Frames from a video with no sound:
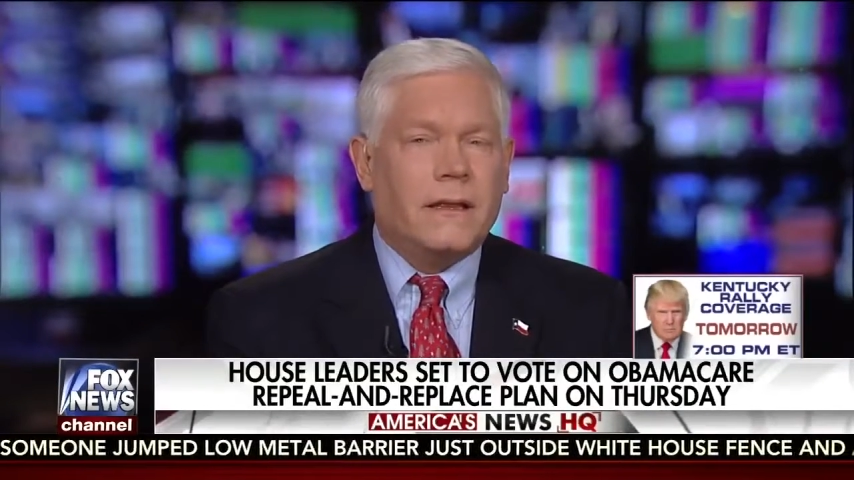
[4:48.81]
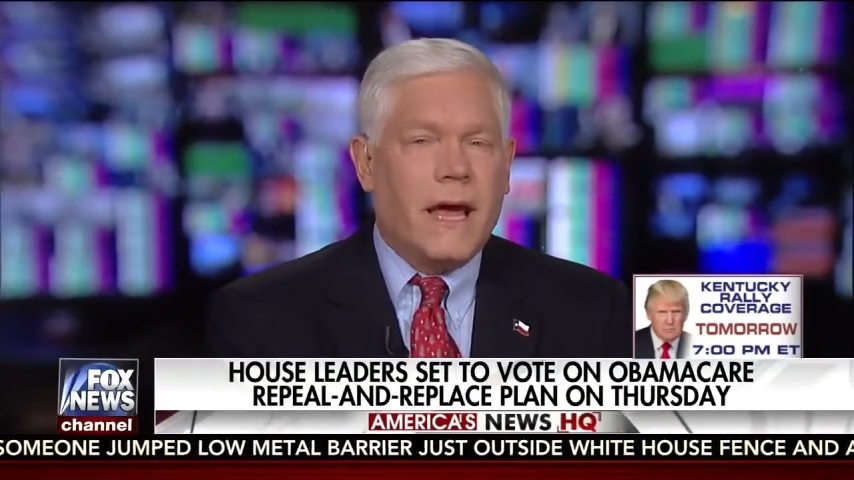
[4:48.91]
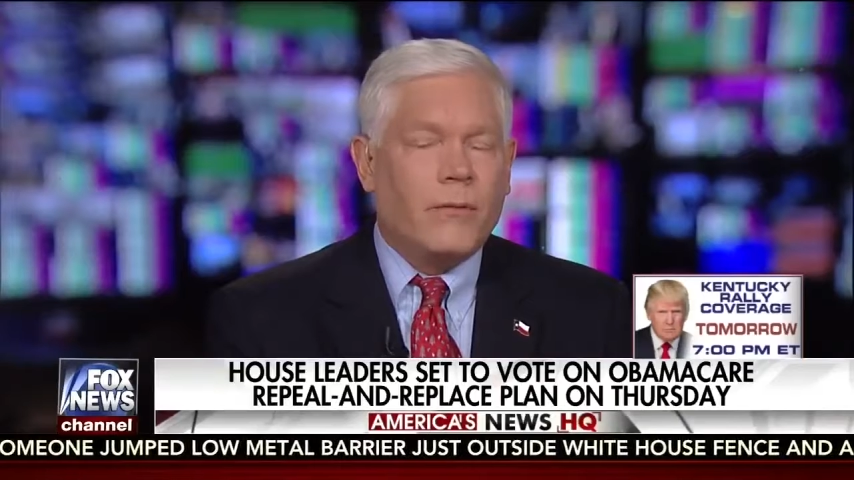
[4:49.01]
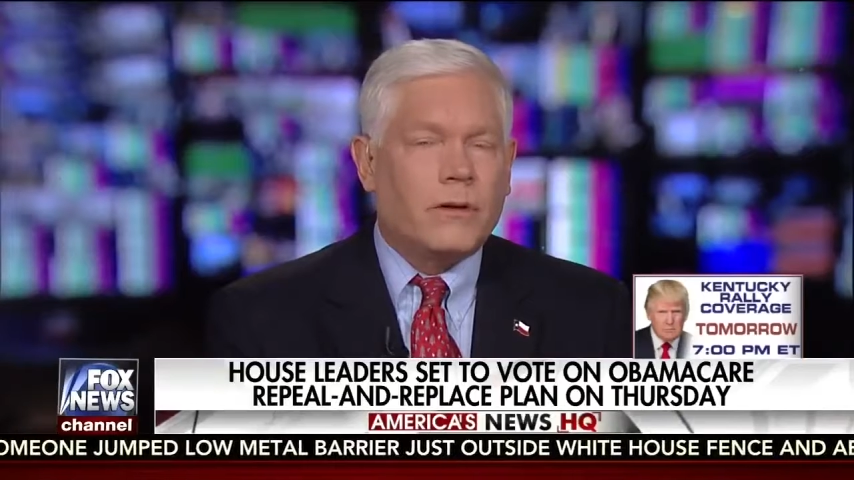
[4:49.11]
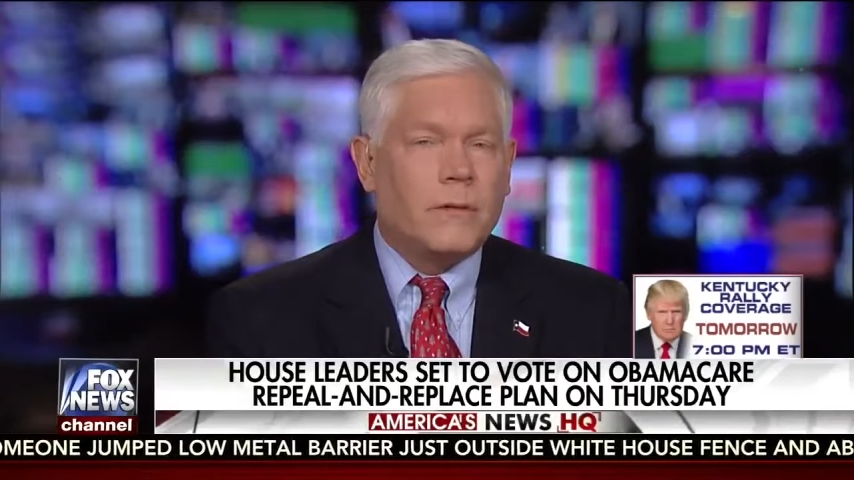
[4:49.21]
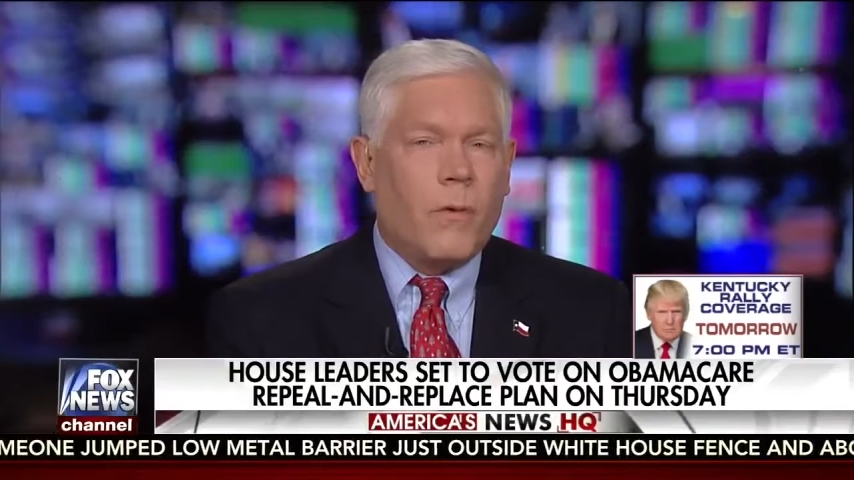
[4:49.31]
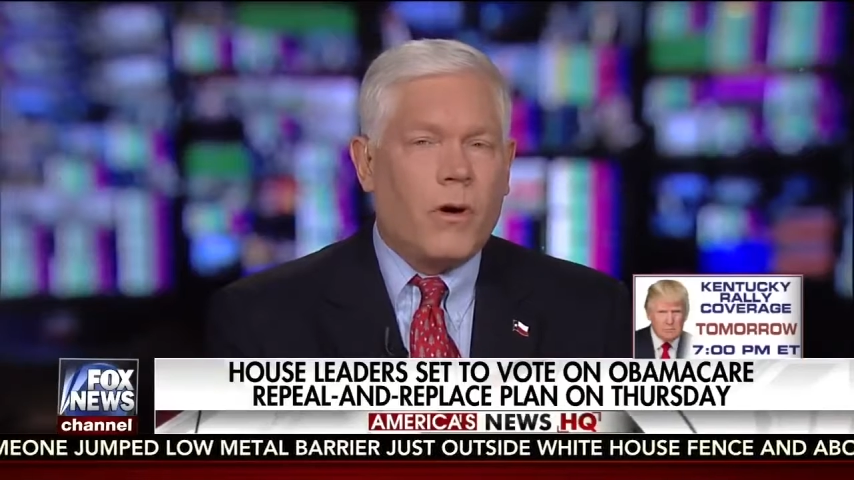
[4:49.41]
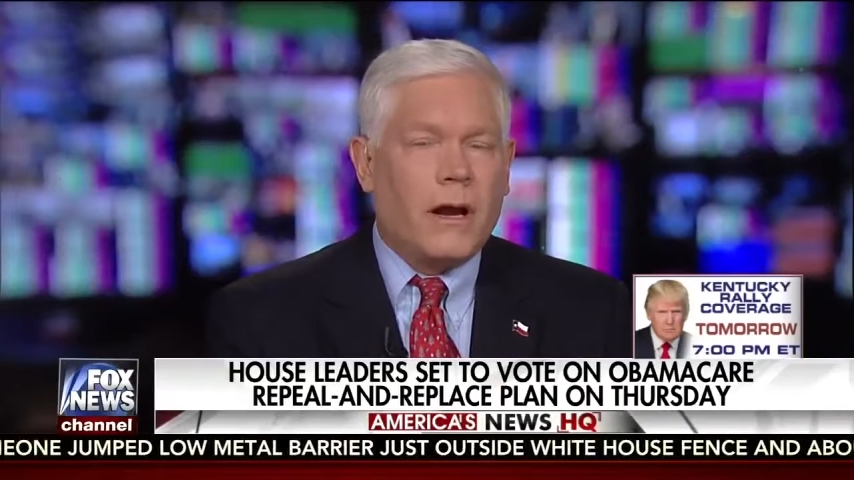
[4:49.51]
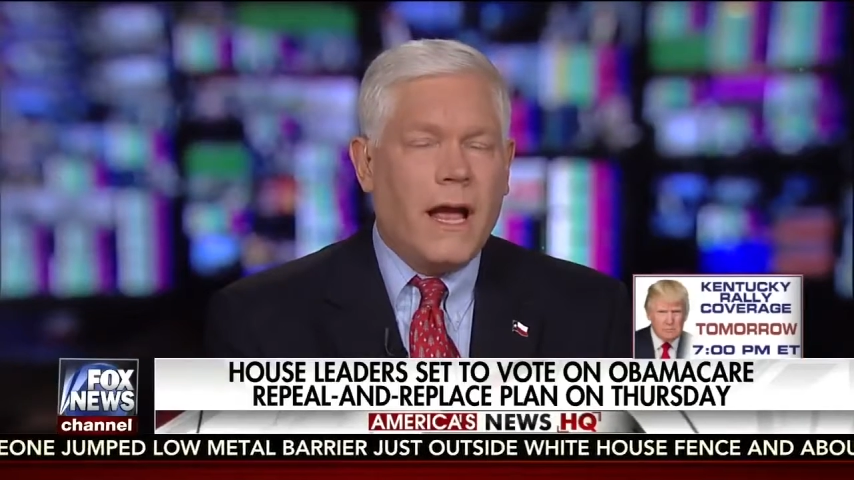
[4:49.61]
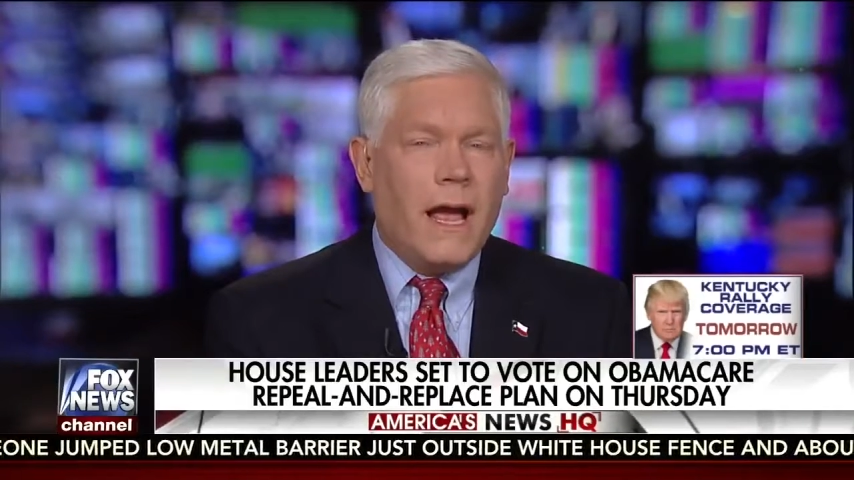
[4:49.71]
they will
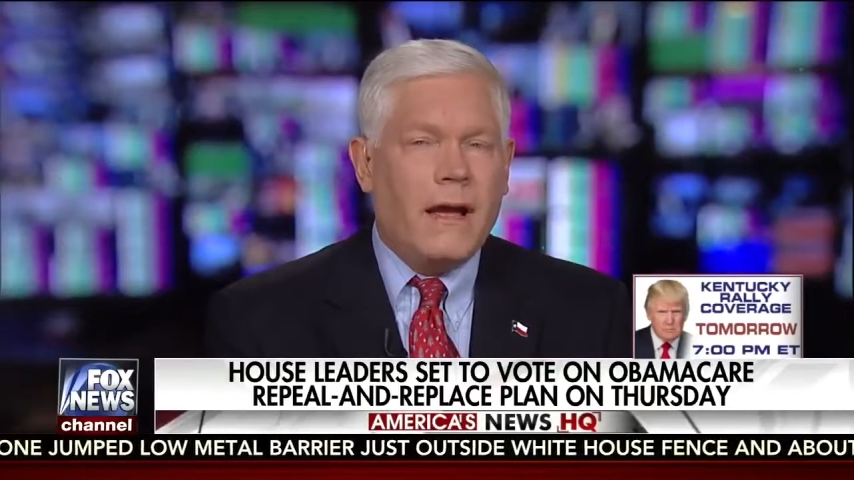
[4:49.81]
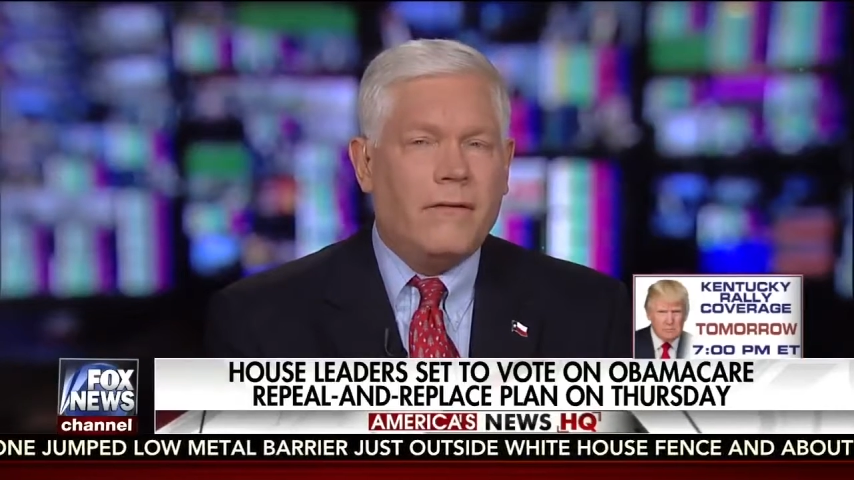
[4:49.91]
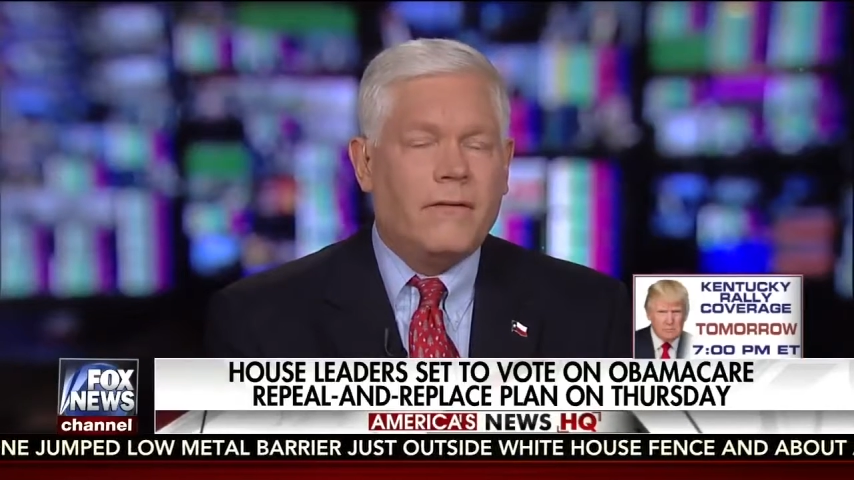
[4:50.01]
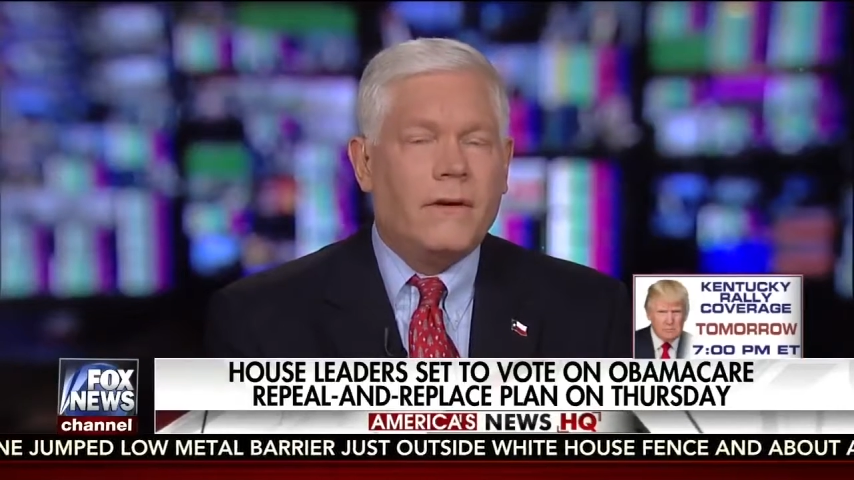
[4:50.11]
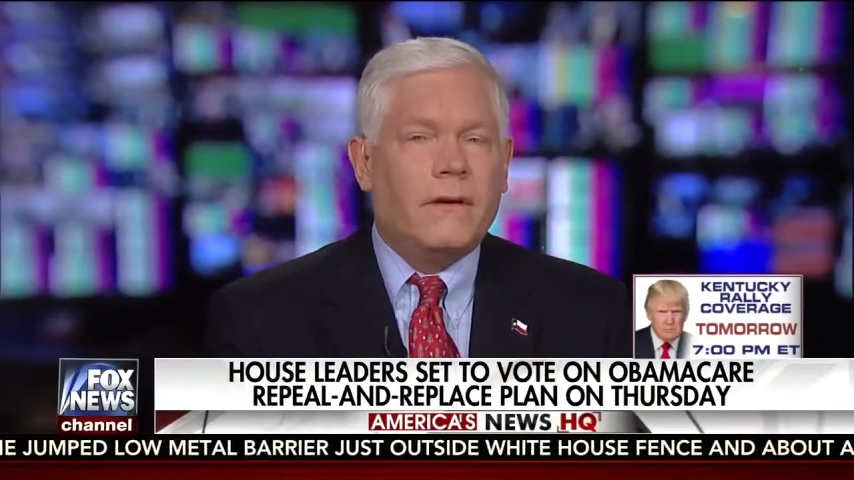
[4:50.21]
tomorrow have